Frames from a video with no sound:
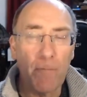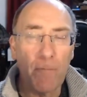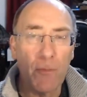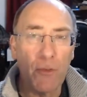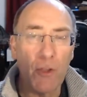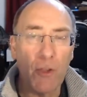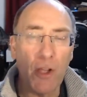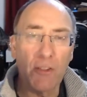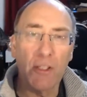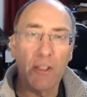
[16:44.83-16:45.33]

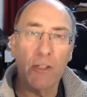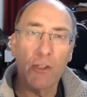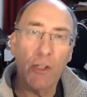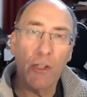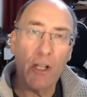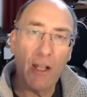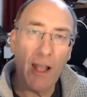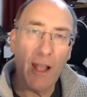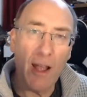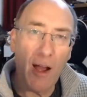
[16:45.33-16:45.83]
does it
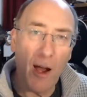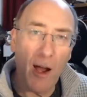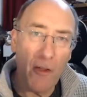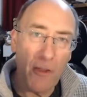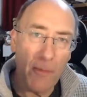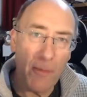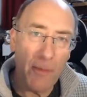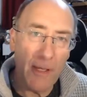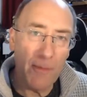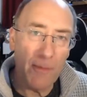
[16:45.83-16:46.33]
to let
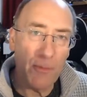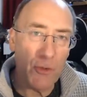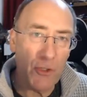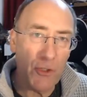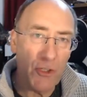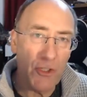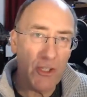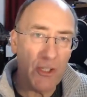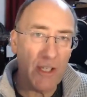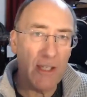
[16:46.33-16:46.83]
other people
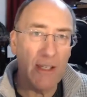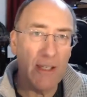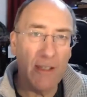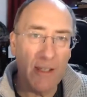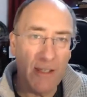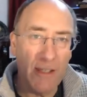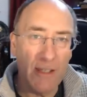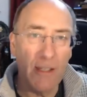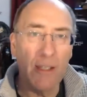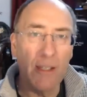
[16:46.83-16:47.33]
see
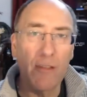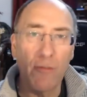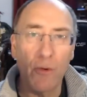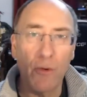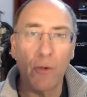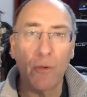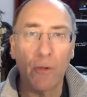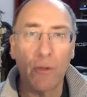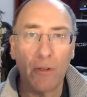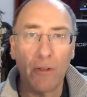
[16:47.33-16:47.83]
the
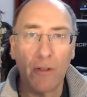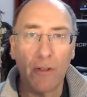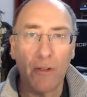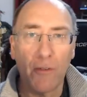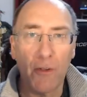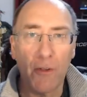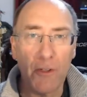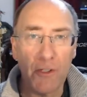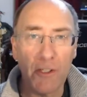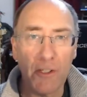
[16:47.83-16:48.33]
evil
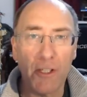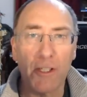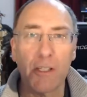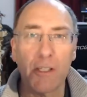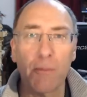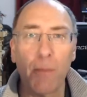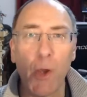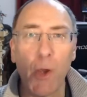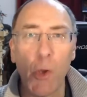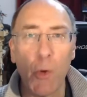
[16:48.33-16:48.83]
that is
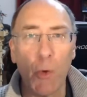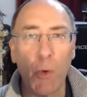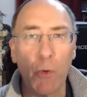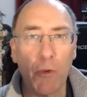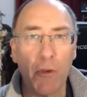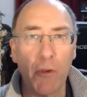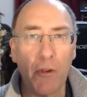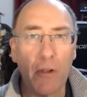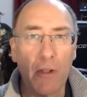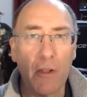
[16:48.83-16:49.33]

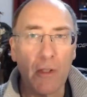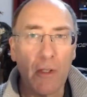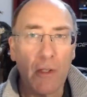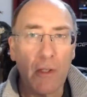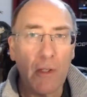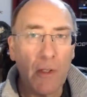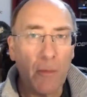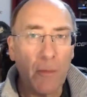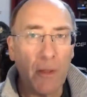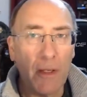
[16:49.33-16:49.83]
exposed.
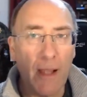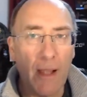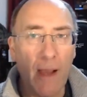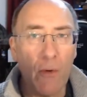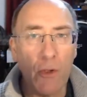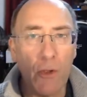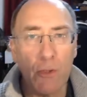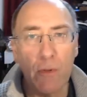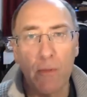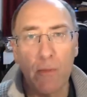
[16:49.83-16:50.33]
But
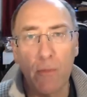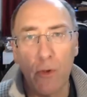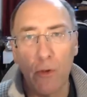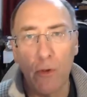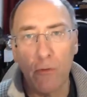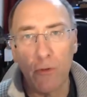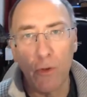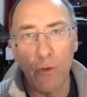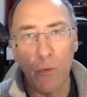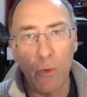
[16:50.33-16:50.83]
now, as we
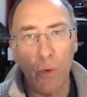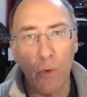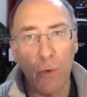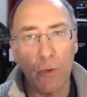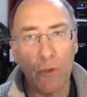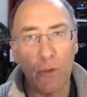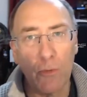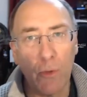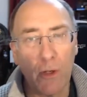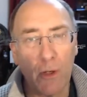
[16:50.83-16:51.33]
move
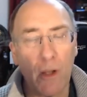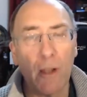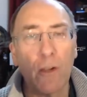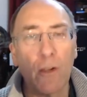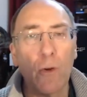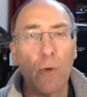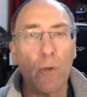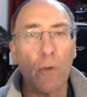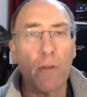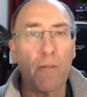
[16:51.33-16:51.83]
towards what I
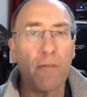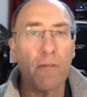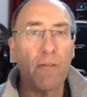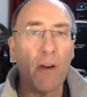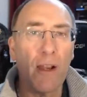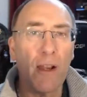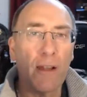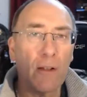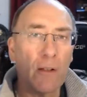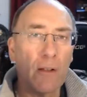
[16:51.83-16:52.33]
call the
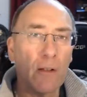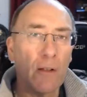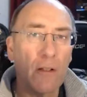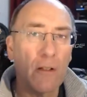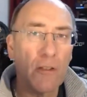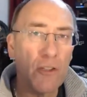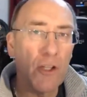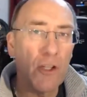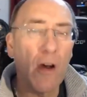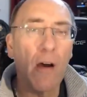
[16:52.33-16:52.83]
final
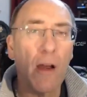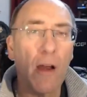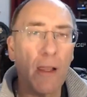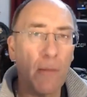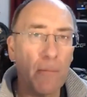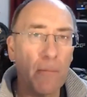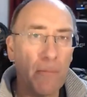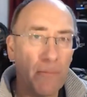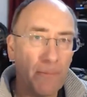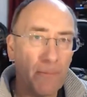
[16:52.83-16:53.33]

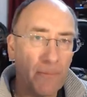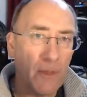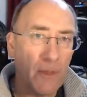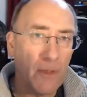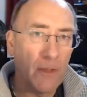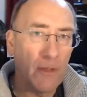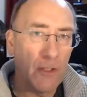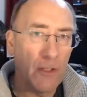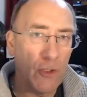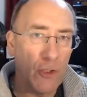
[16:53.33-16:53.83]
time
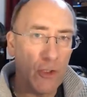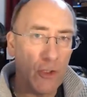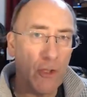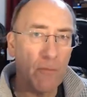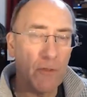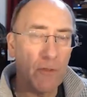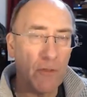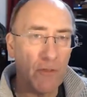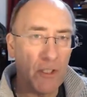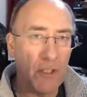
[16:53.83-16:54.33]
in
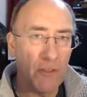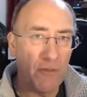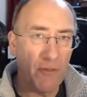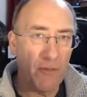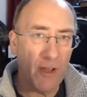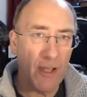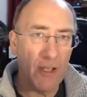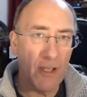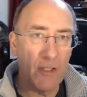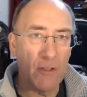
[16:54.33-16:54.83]
terms of this
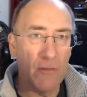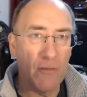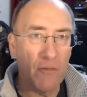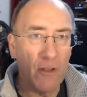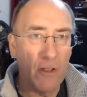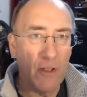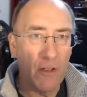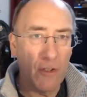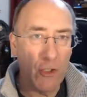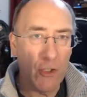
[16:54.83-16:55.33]
phase of
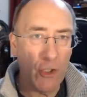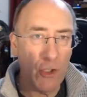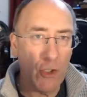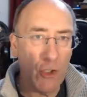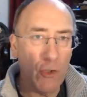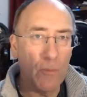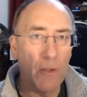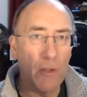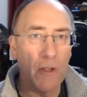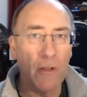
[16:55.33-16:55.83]

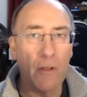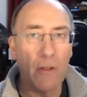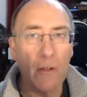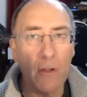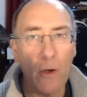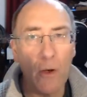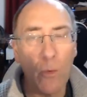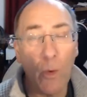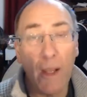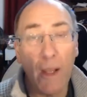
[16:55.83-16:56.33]
human
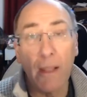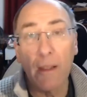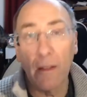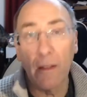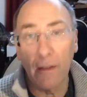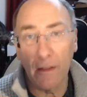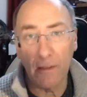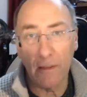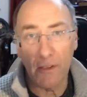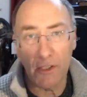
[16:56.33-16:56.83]

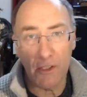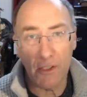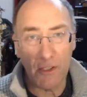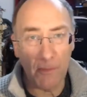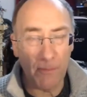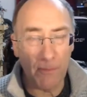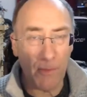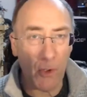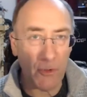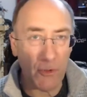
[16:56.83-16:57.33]
awakening, this is a
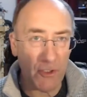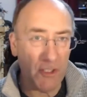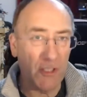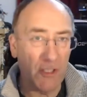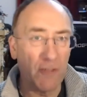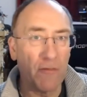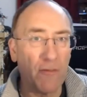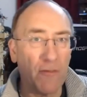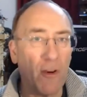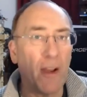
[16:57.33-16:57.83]

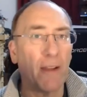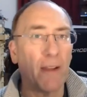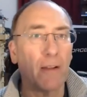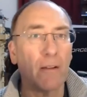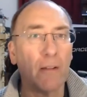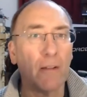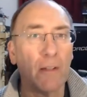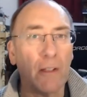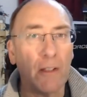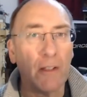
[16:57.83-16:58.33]
positive
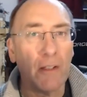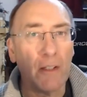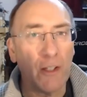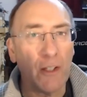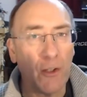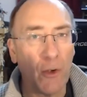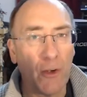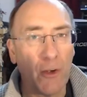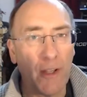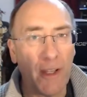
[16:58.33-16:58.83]
final,
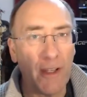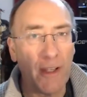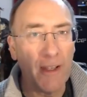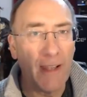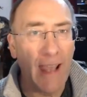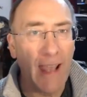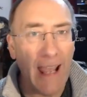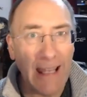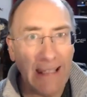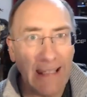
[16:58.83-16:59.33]
not an
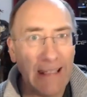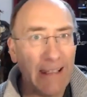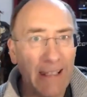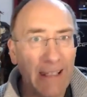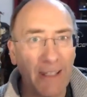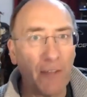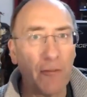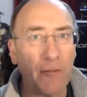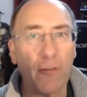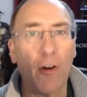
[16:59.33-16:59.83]

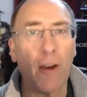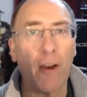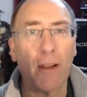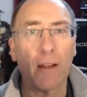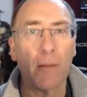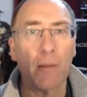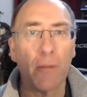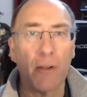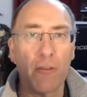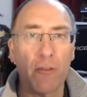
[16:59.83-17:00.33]
ending
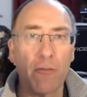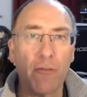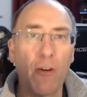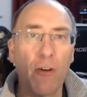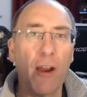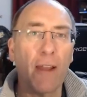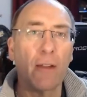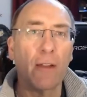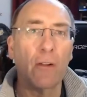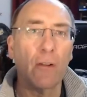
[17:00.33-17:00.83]
final, but a
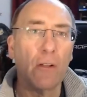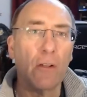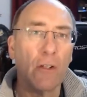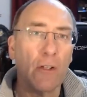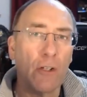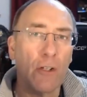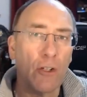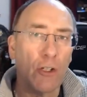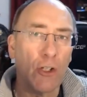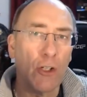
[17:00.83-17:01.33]
final
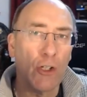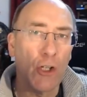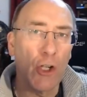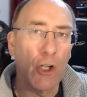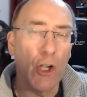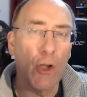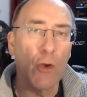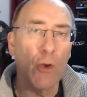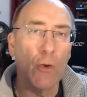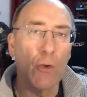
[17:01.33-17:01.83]

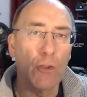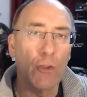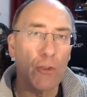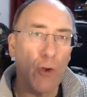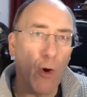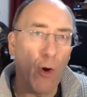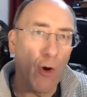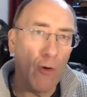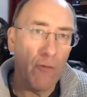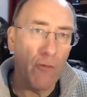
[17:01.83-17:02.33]
close
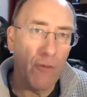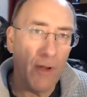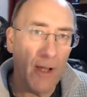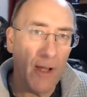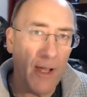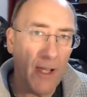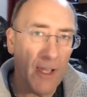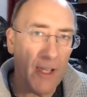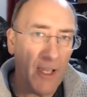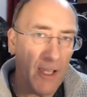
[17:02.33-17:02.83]
of
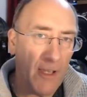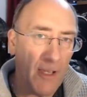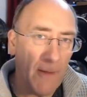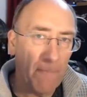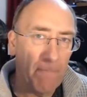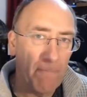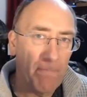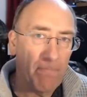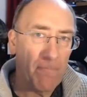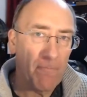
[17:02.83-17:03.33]
a
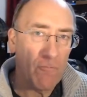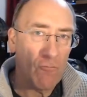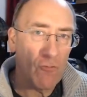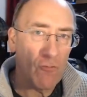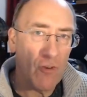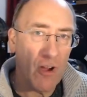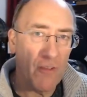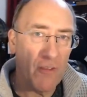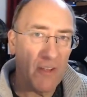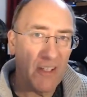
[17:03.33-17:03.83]
rather